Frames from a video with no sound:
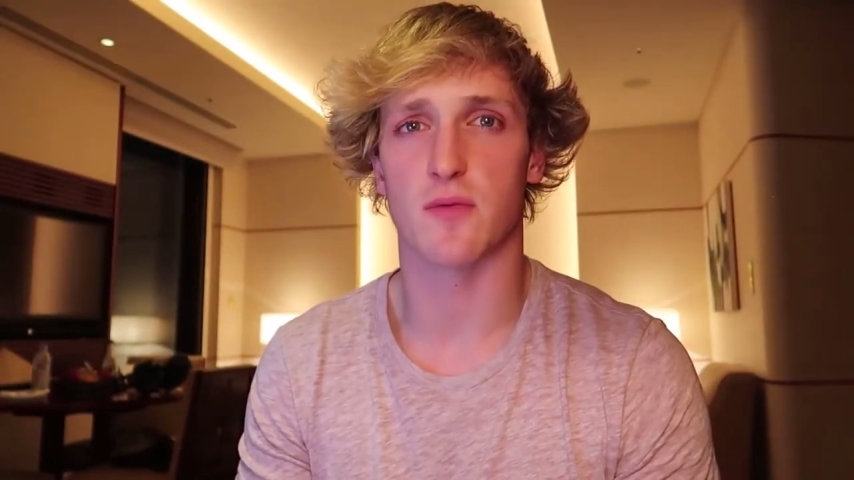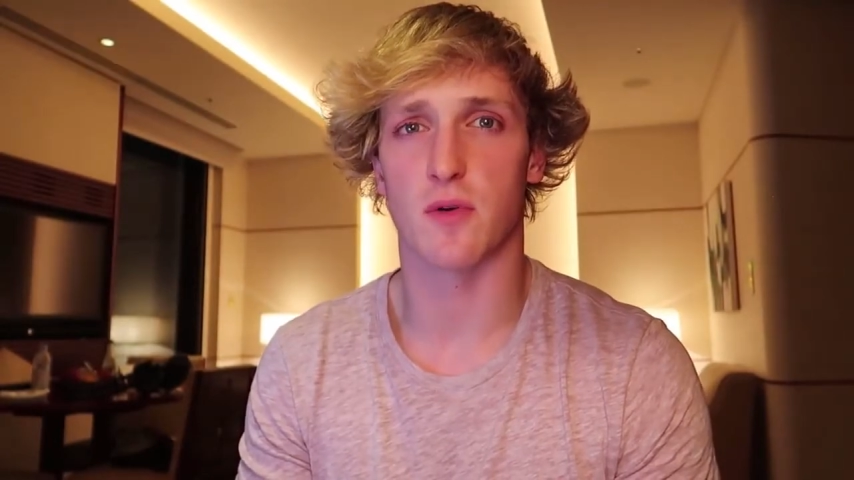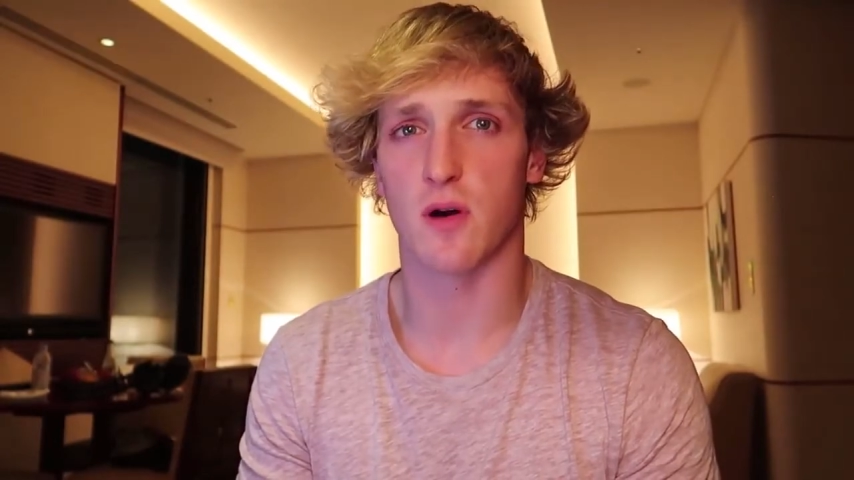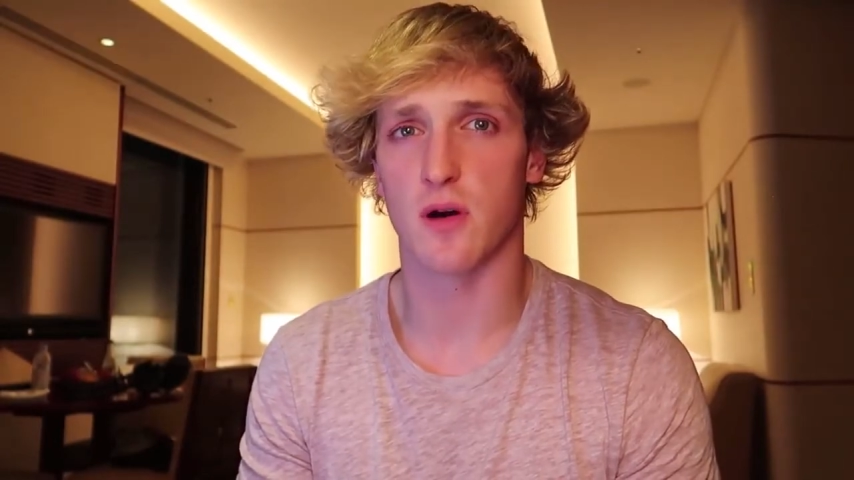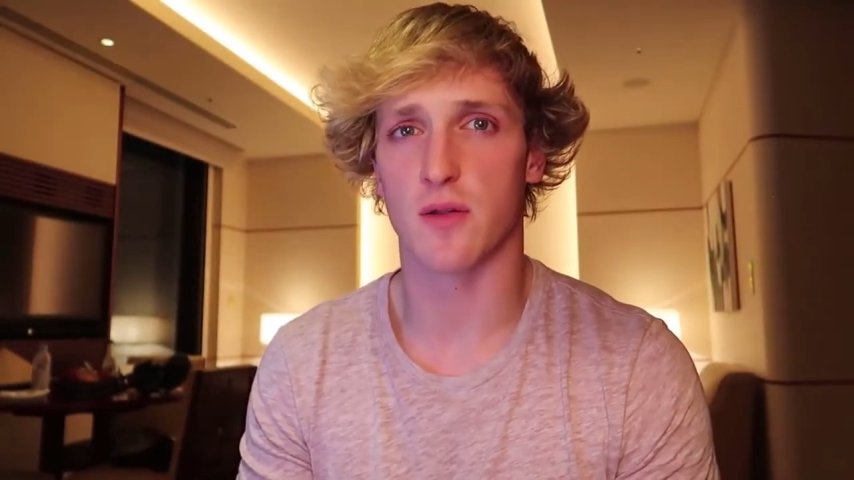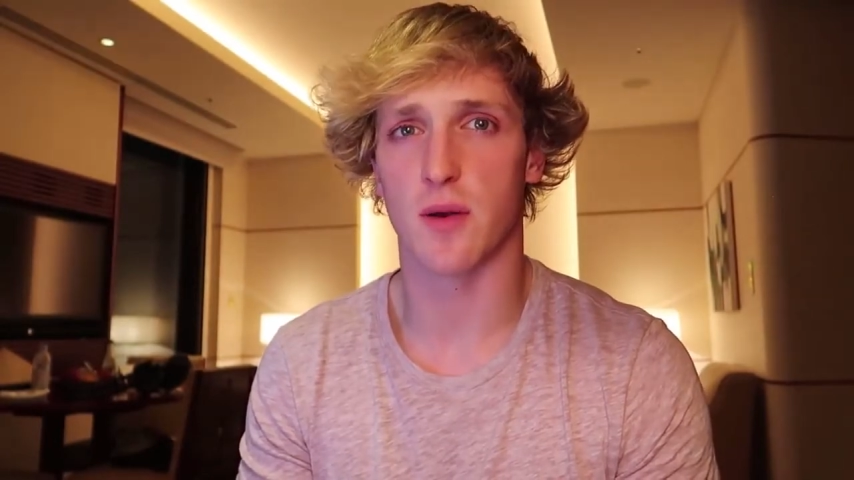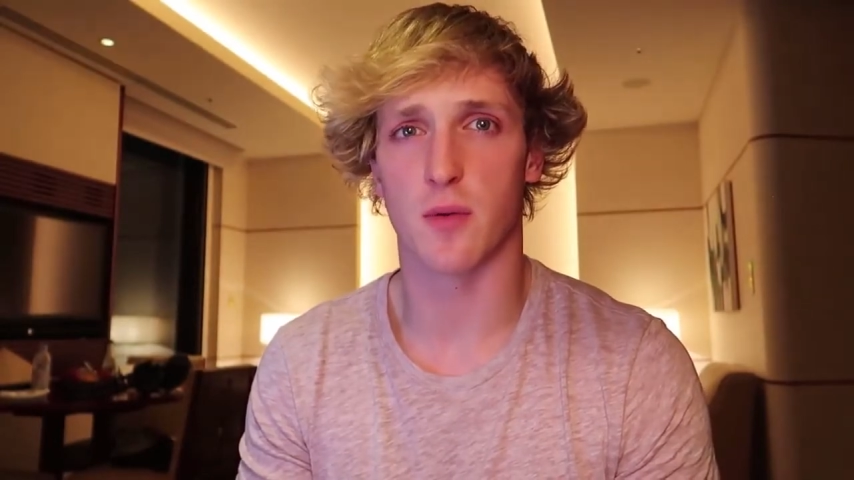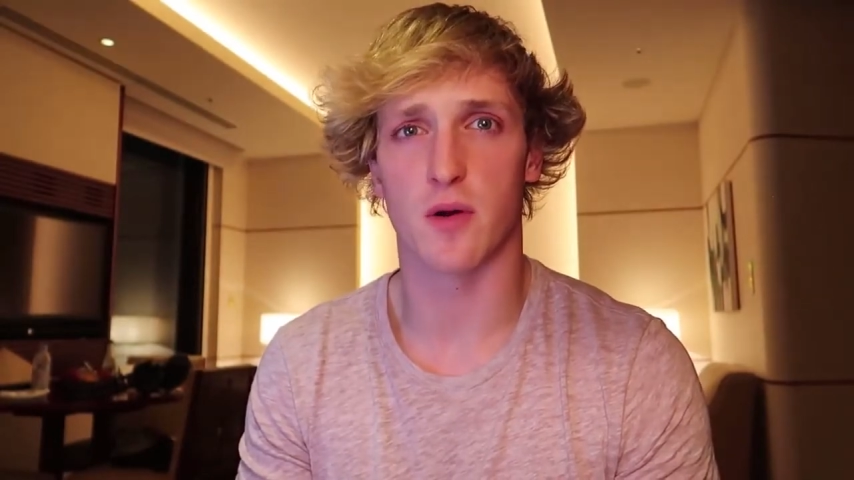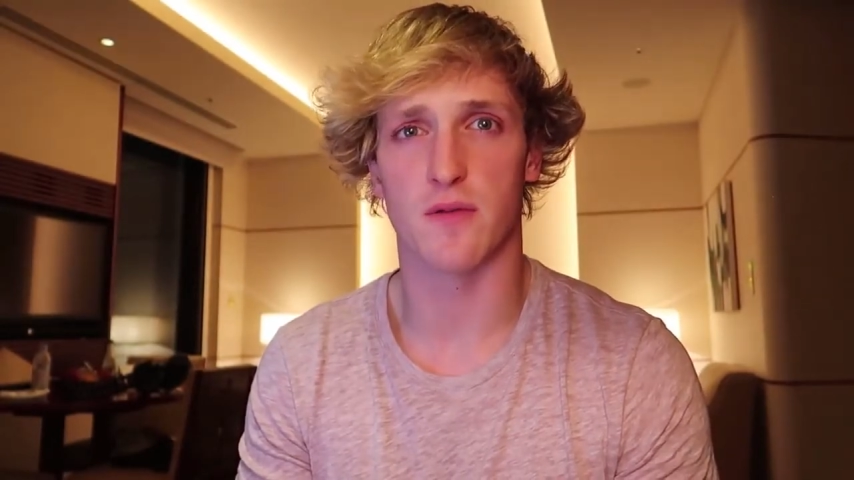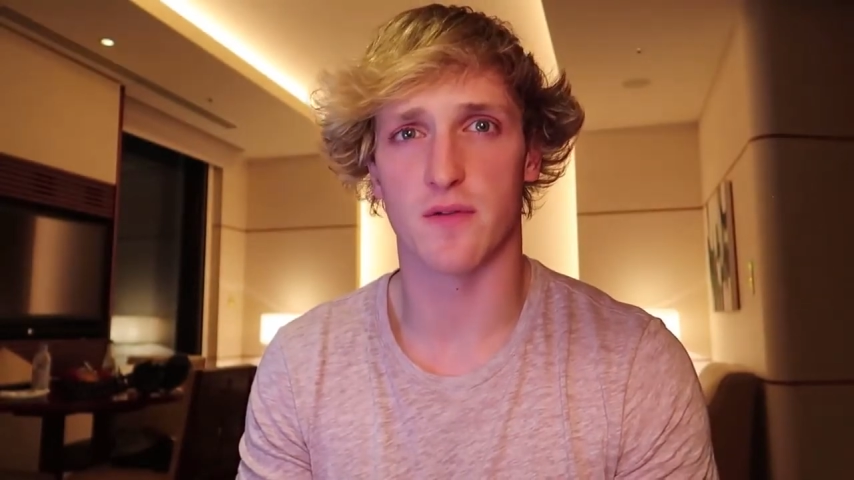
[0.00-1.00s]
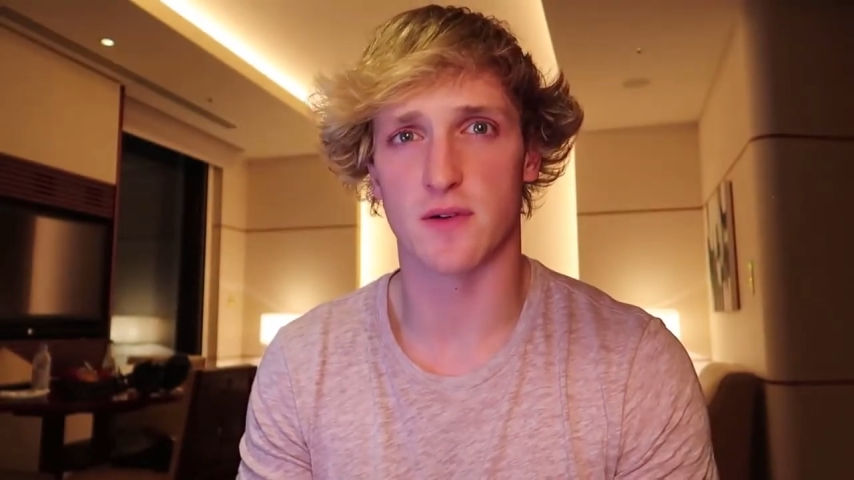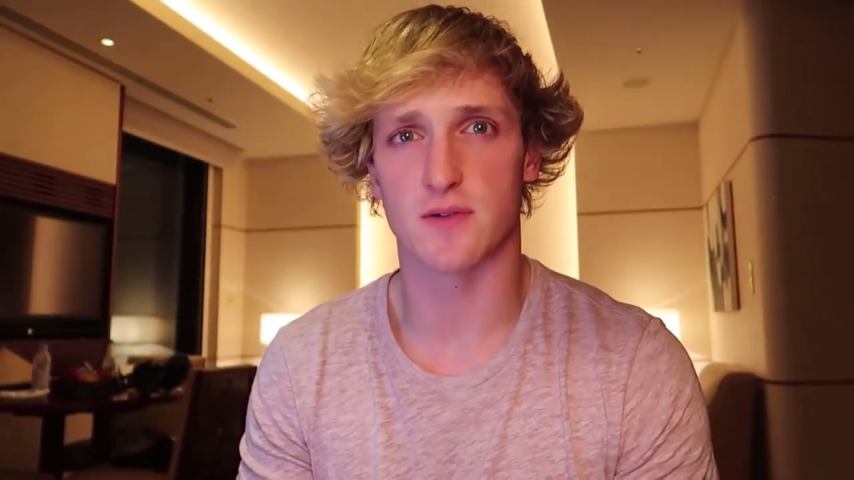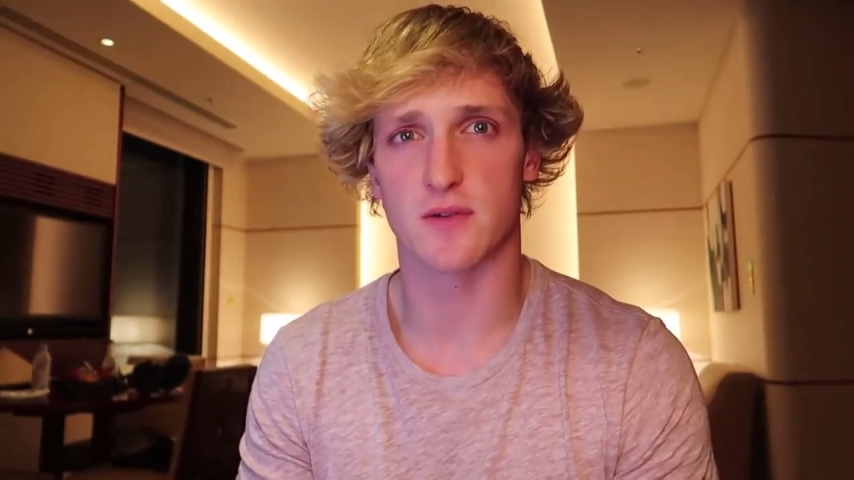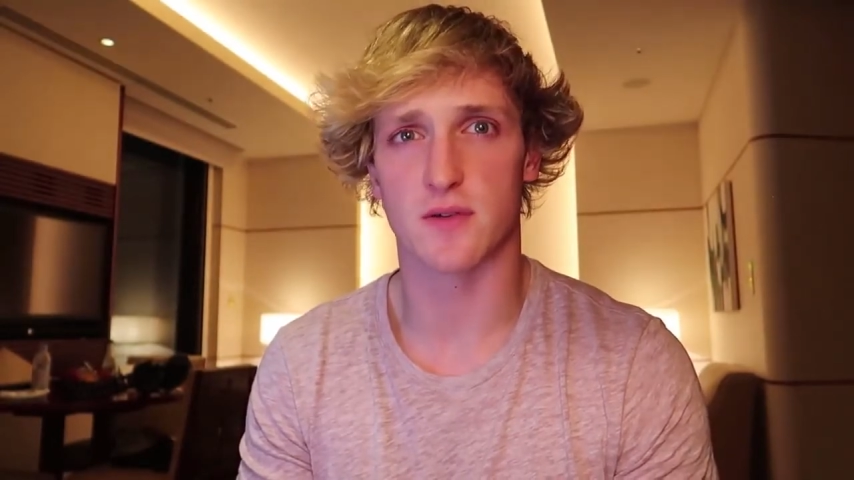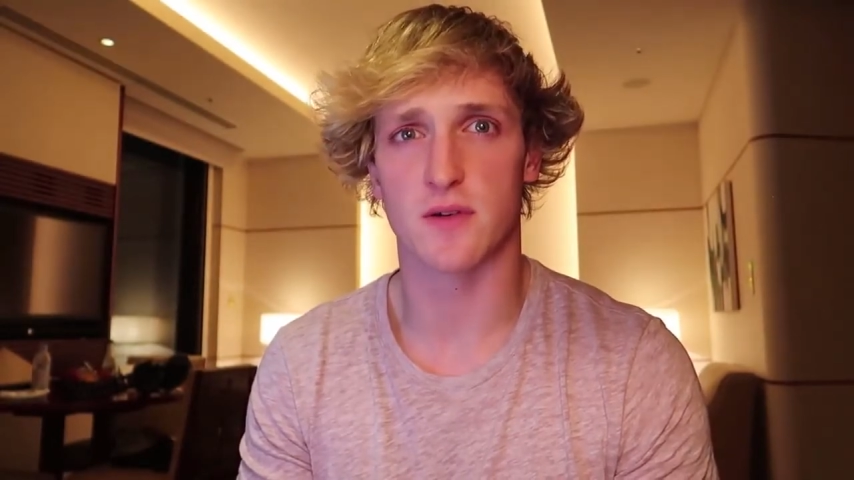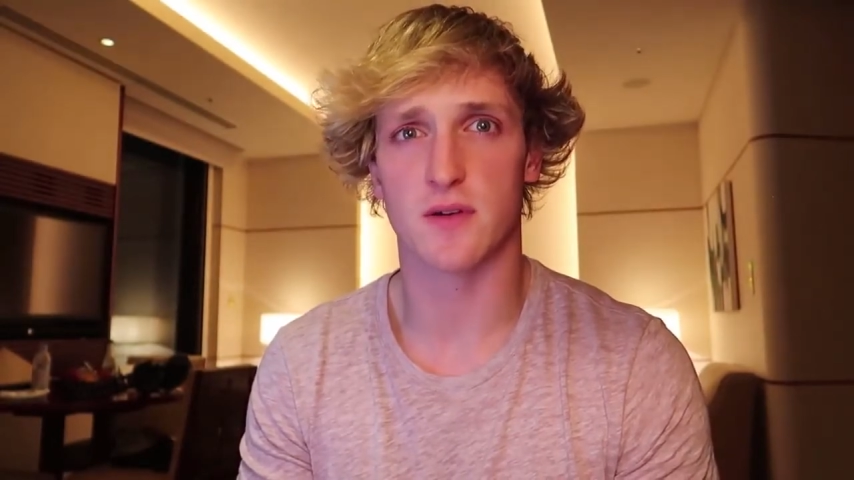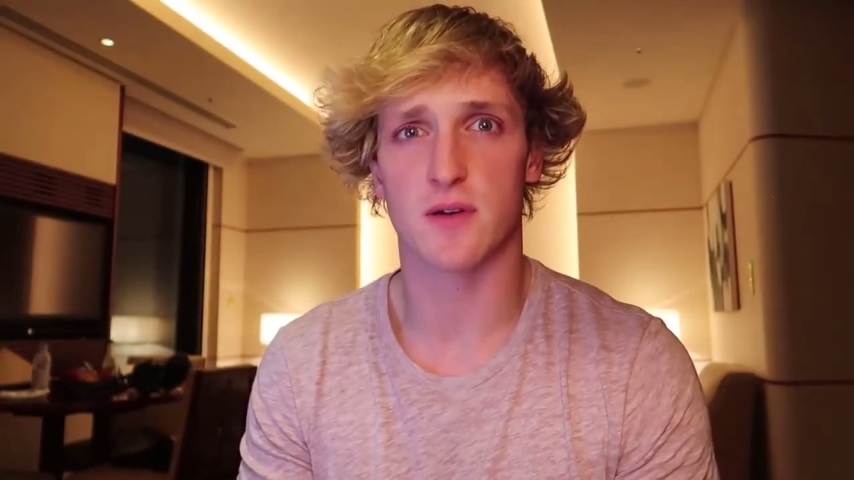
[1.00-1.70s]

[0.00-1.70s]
raw, they were unfiltered.